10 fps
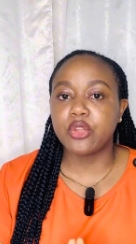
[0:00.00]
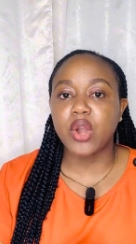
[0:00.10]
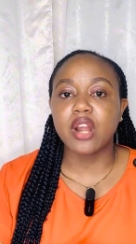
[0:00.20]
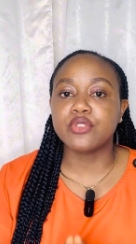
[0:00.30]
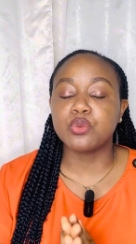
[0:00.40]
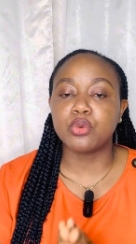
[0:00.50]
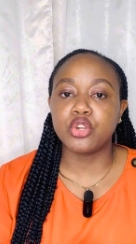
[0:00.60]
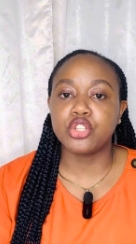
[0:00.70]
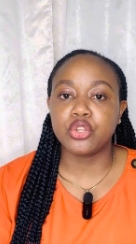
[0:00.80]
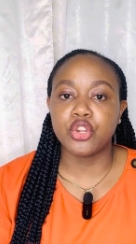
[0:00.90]
have to
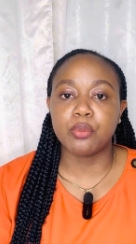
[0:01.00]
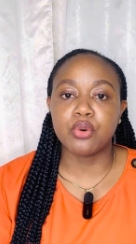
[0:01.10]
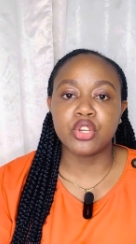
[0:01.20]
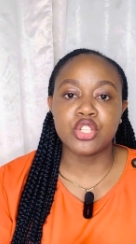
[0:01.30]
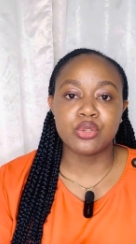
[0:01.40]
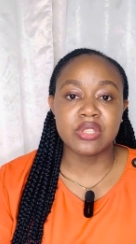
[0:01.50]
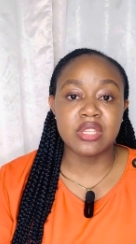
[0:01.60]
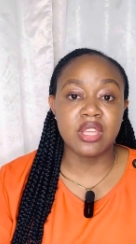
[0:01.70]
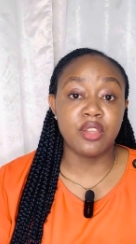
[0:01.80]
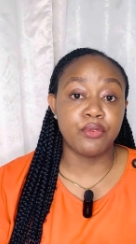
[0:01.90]
monitor your body to
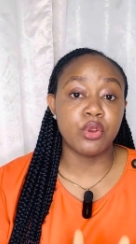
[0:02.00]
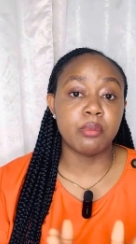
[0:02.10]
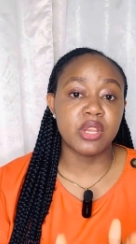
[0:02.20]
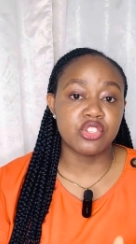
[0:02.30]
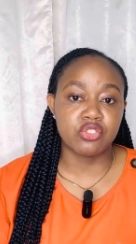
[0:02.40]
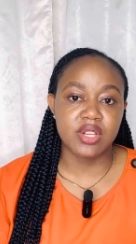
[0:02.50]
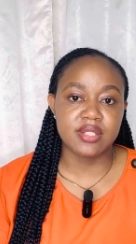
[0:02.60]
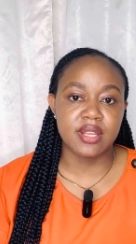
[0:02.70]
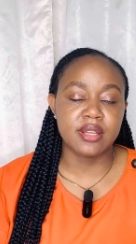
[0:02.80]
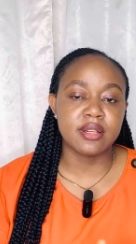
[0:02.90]
see if your menstrual
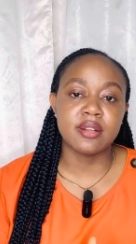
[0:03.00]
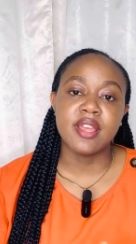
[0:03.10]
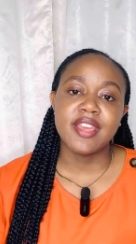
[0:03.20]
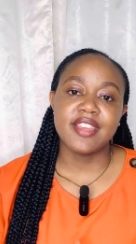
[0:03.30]
cycle